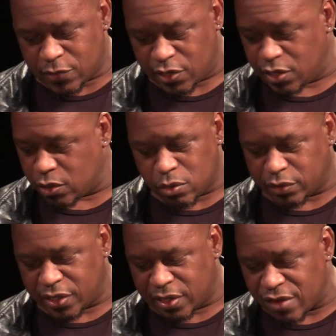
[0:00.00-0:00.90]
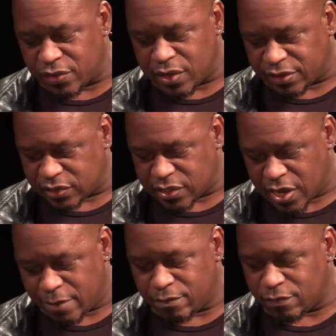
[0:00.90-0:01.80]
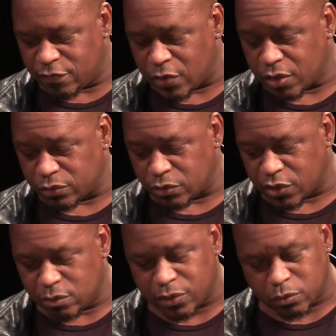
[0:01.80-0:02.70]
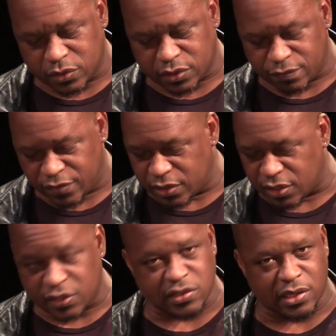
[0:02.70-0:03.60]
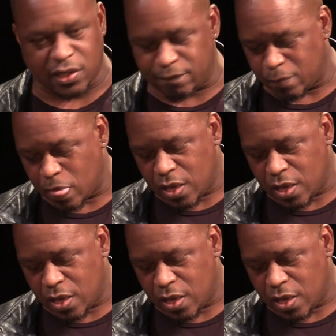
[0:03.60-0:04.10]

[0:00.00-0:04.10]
Iñigo, only 11 at the time, fought Rugen but was defeated easily